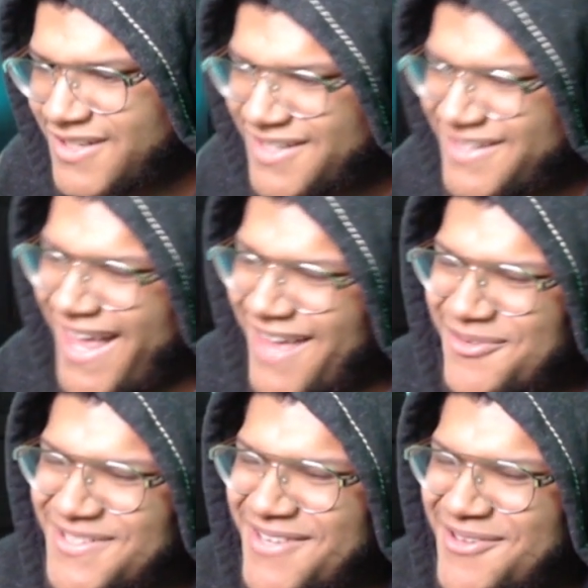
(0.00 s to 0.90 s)

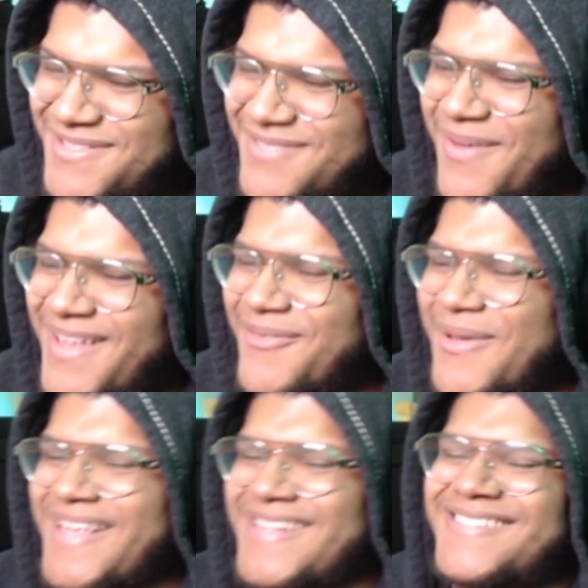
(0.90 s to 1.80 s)
That, so you wait,
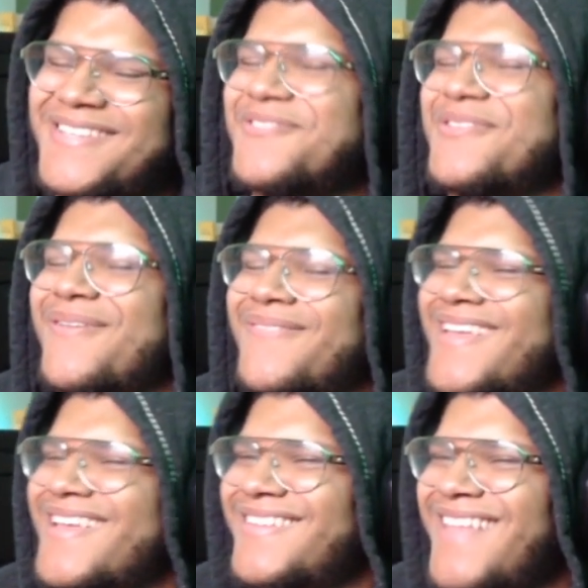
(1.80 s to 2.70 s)
wait. So
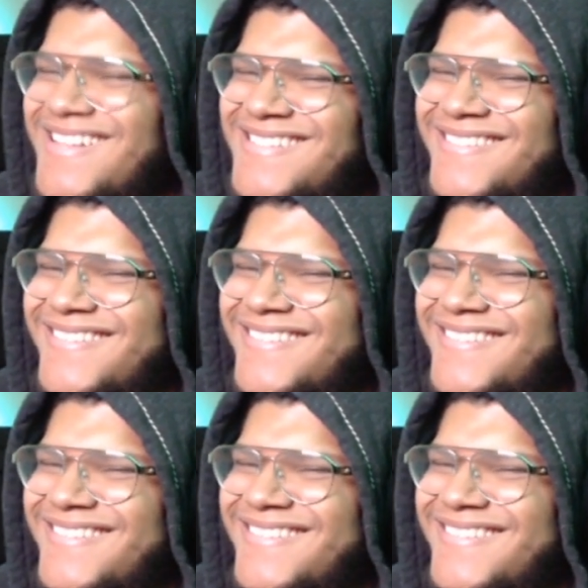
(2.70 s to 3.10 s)
that's